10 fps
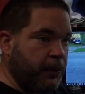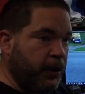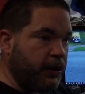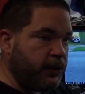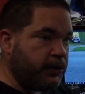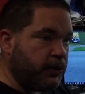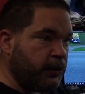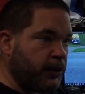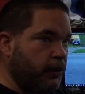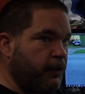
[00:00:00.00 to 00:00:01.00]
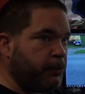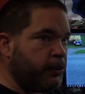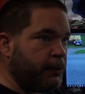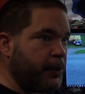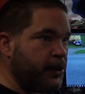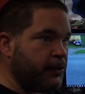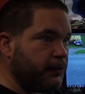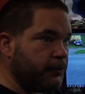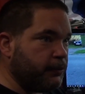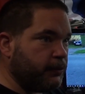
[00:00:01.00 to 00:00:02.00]
miles, although I've put about
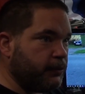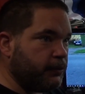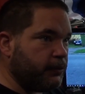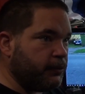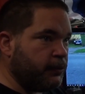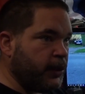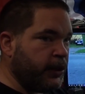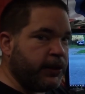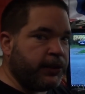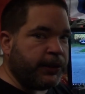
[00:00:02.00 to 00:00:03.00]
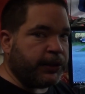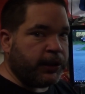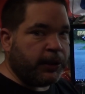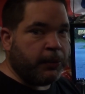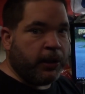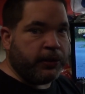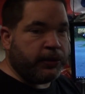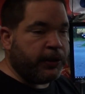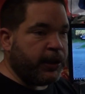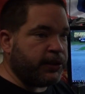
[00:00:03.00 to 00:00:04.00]
another 16
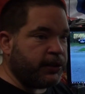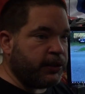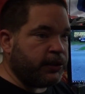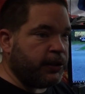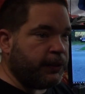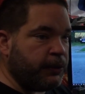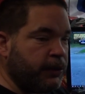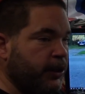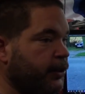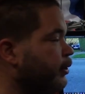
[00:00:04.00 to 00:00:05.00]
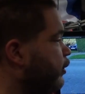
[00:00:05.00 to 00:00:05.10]
miles on that since I've owned it.